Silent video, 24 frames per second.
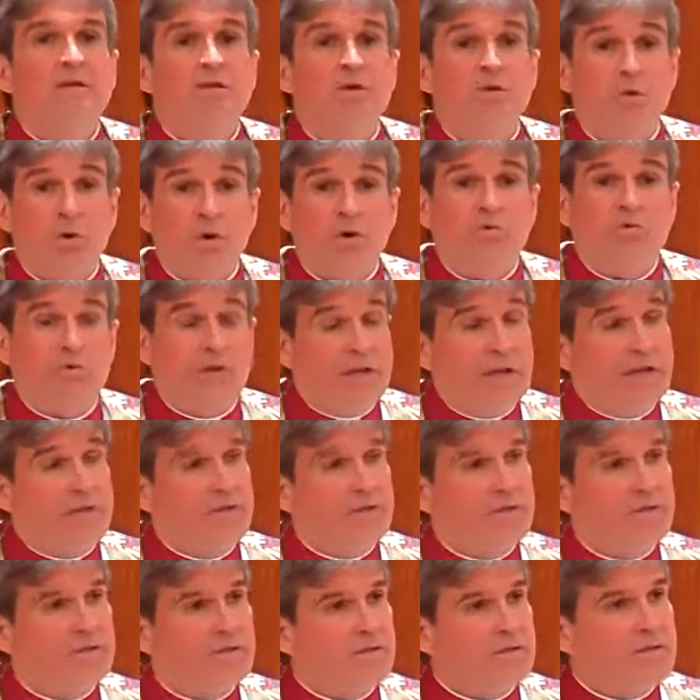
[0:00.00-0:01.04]
Your
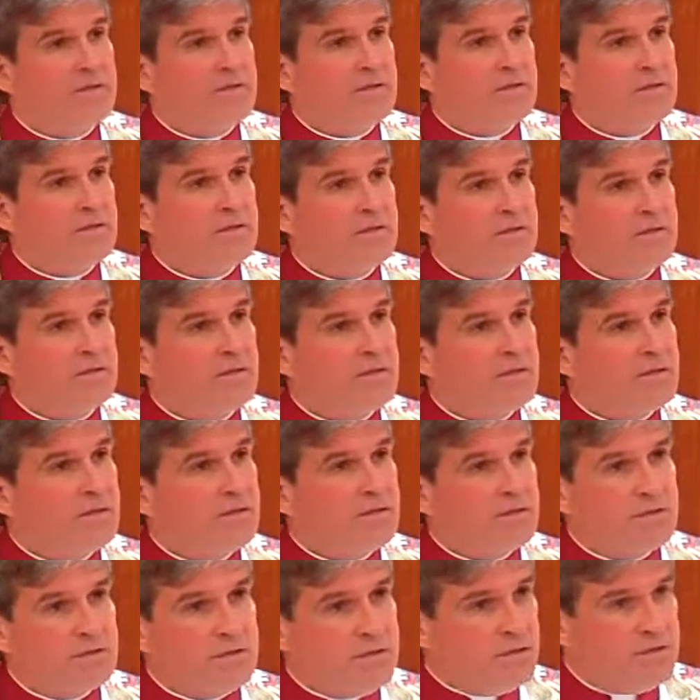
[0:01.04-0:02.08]
faith
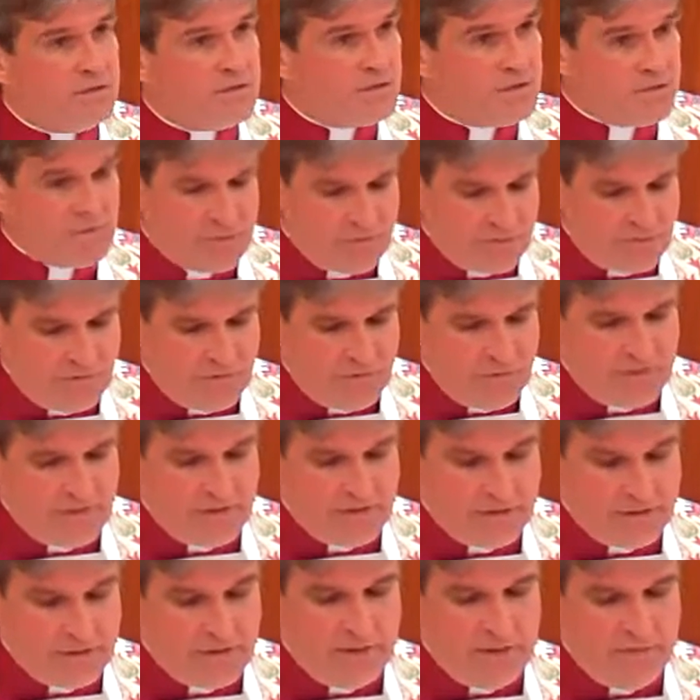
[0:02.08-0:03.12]
teaches you the
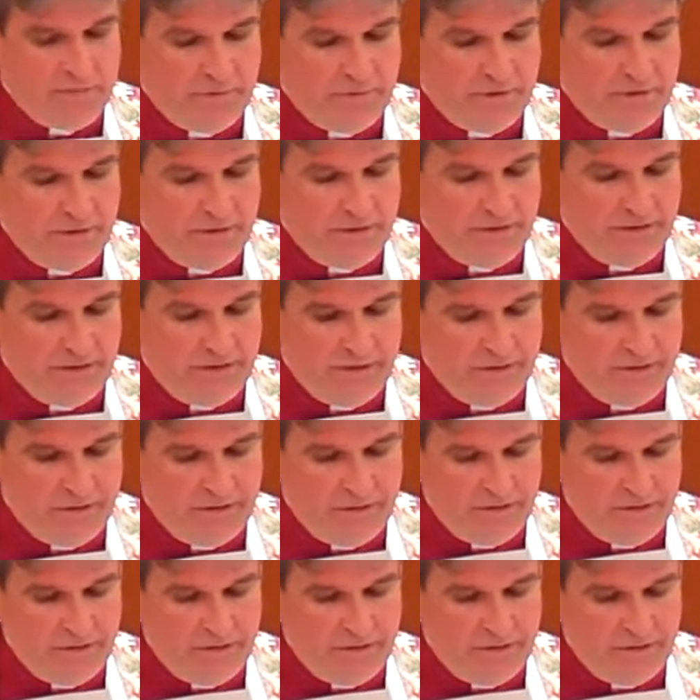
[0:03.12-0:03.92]
very same thing